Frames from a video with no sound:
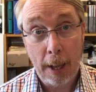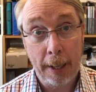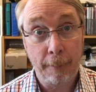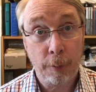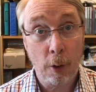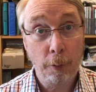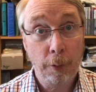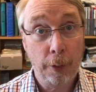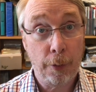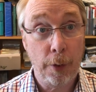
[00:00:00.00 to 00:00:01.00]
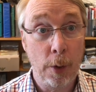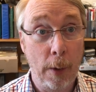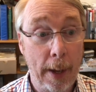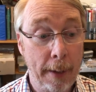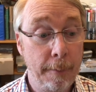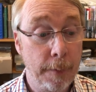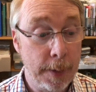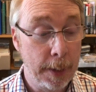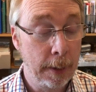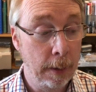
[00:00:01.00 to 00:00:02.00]
And I've gone through every
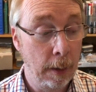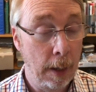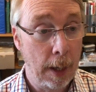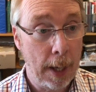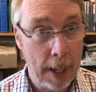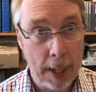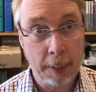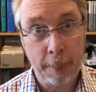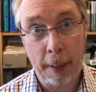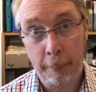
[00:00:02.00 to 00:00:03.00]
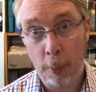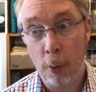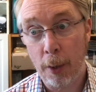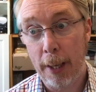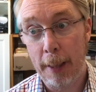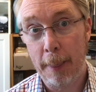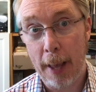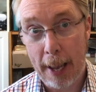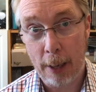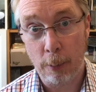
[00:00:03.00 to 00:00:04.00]
single hardback book in the
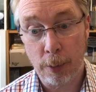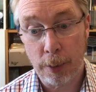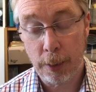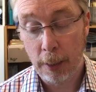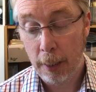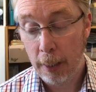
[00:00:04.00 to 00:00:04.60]
house.